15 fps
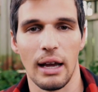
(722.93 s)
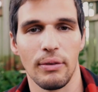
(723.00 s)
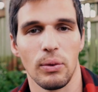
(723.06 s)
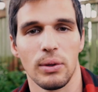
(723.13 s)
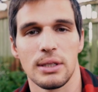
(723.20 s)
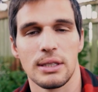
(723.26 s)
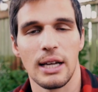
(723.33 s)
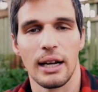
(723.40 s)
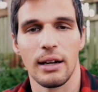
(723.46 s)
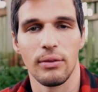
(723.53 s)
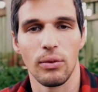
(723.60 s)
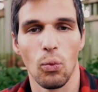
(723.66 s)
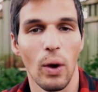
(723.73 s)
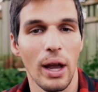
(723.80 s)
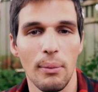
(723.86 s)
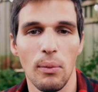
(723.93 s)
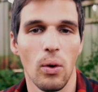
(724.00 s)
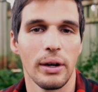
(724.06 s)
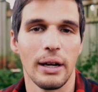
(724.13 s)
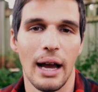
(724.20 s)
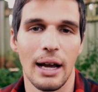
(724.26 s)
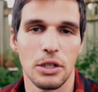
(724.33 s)
Everyone's kind of way
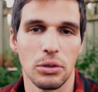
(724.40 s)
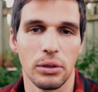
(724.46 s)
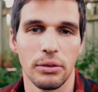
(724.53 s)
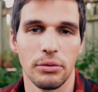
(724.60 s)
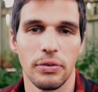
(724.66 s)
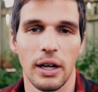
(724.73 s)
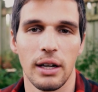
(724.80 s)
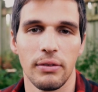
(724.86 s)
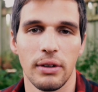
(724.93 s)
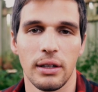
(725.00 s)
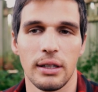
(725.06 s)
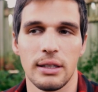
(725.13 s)
more natural in front of it,